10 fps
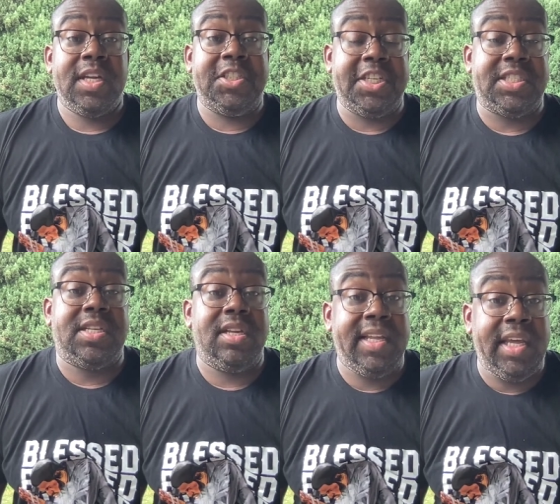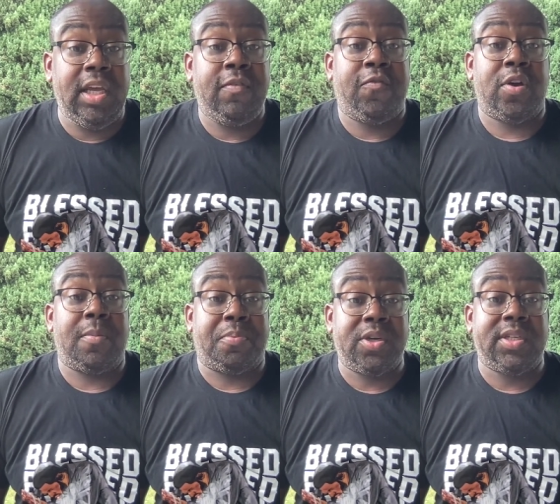just to leave for the
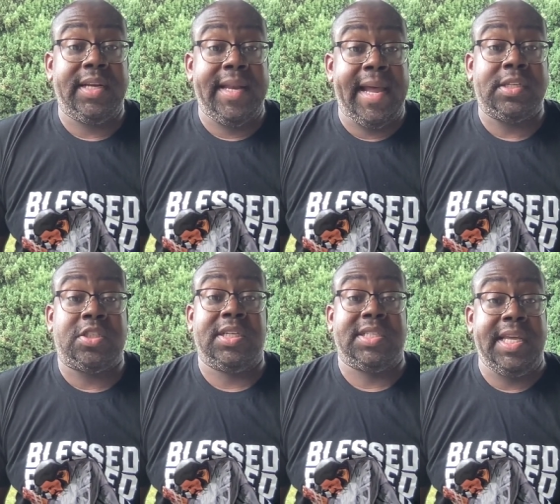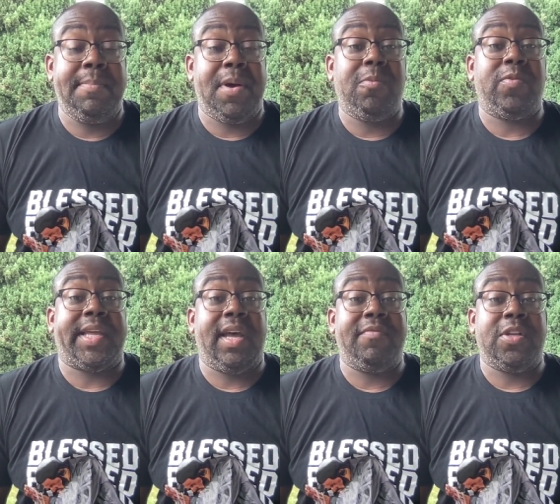Brooklyn Nets to team up with
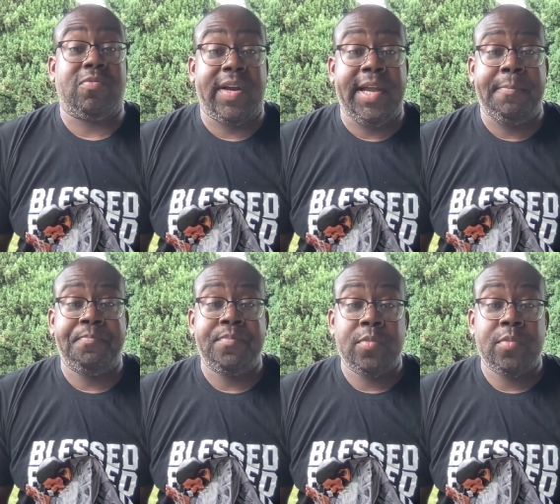Kevin Durant,